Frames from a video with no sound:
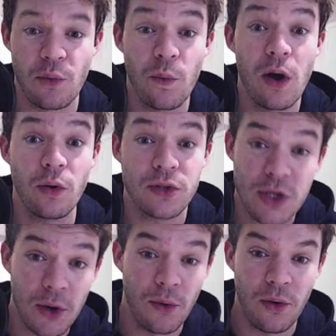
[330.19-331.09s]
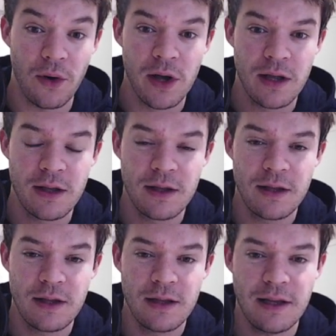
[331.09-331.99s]
The World Tour
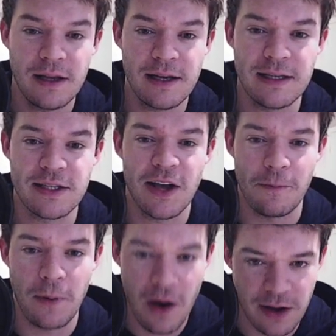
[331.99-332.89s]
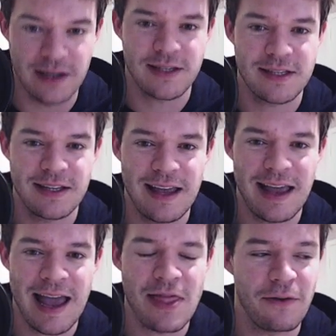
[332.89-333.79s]
is upon us.
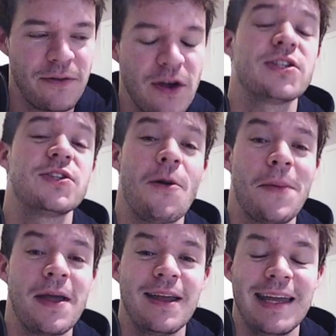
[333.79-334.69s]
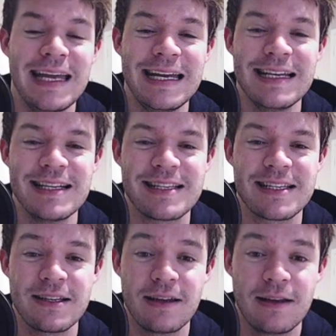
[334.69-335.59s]
And the first stop
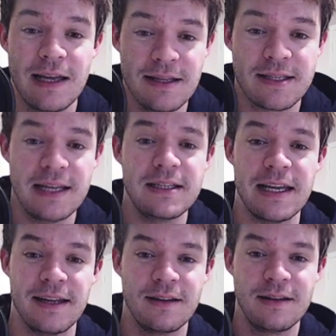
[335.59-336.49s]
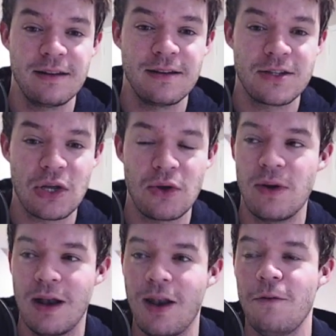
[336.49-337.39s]
is in Sydney.
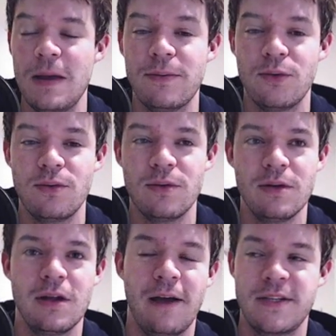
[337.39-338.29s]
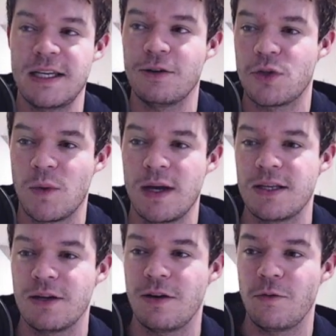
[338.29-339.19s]
So, a lot of people I've seen on
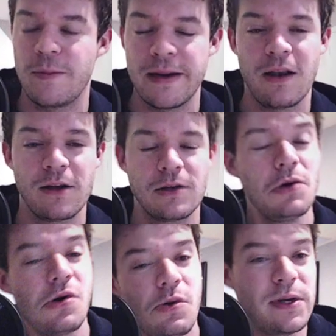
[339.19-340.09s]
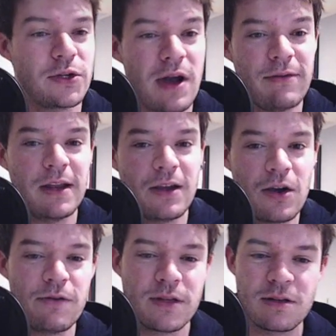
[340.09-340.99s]
Twitter have all been like, oh, we're
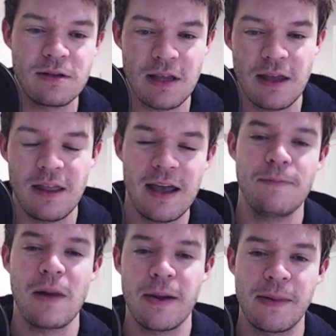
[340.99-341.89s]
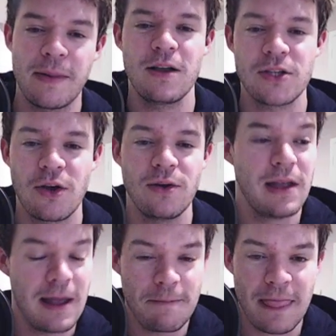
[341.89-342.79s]
traveling over to there, blah, blah, blah. So,
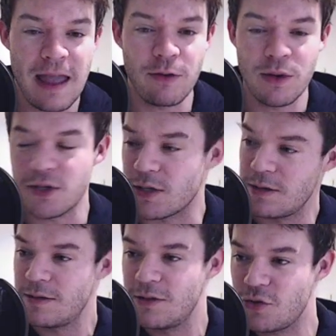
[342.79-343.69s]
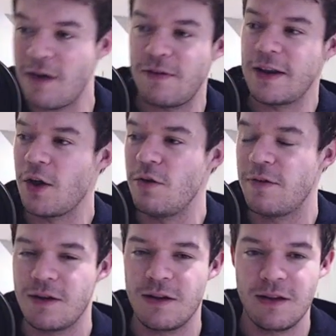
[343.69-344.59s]
everyone's traveling
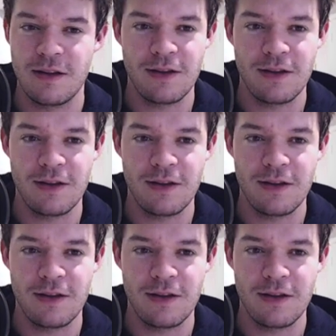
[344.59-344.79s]
over.